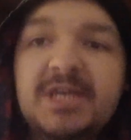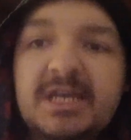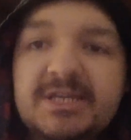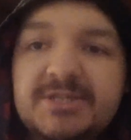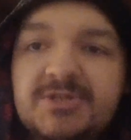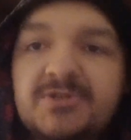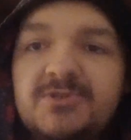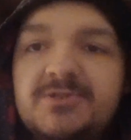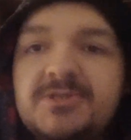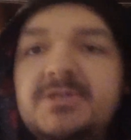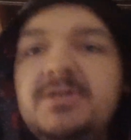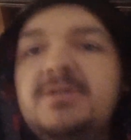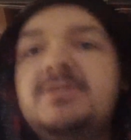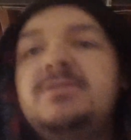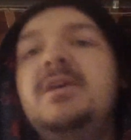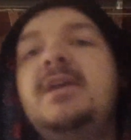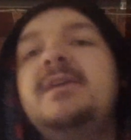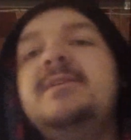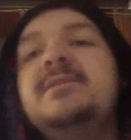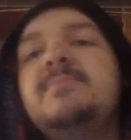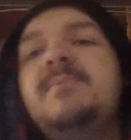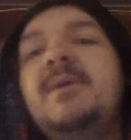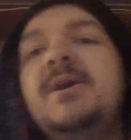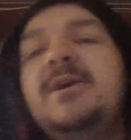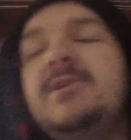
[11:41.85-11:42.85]
Yes, there's good
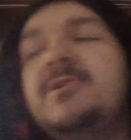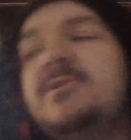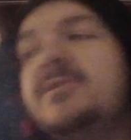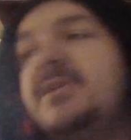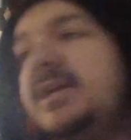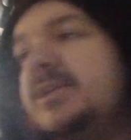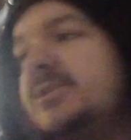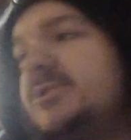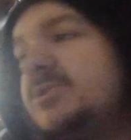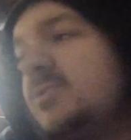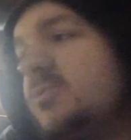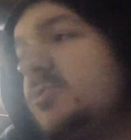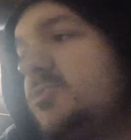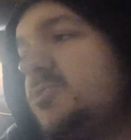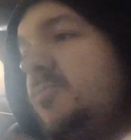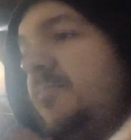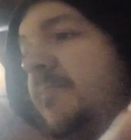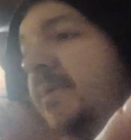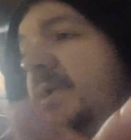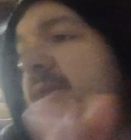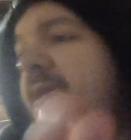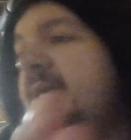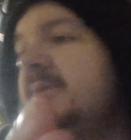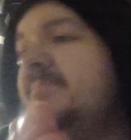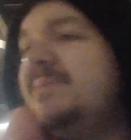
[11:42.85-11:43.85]
things about internet and social
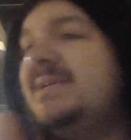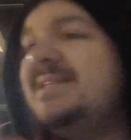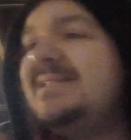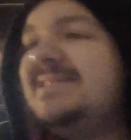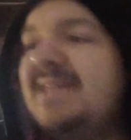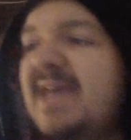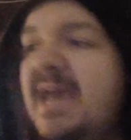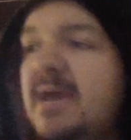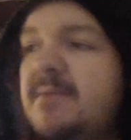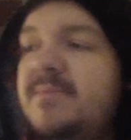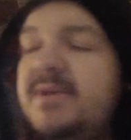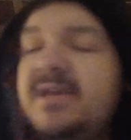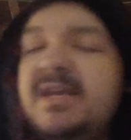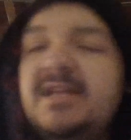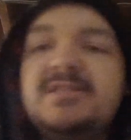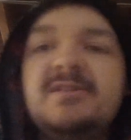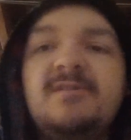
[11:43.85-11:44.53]
media, but damn it,